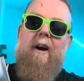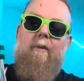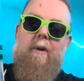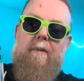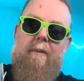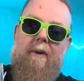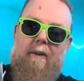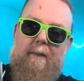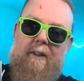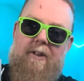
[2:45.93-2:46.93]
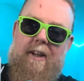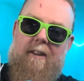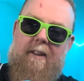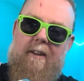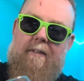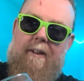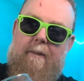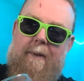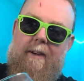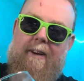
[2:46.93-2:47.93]
I won't be putting them in the channel. I don't know if that
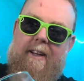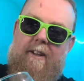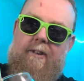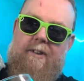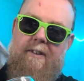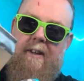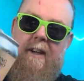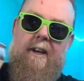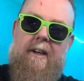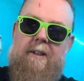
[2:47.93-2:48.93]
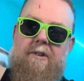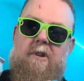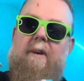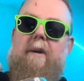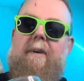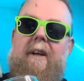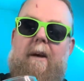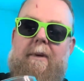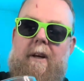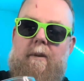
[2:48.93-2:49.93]
would be of any interest to anybody.
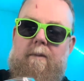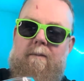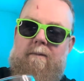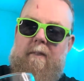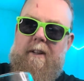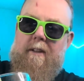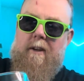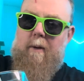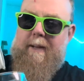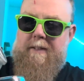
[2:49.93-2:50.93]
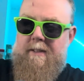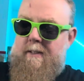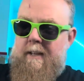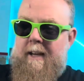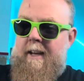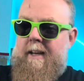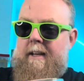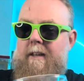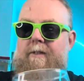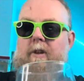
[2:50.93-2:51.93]
Let me know in the comments
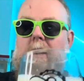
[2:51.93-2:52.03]
if you'd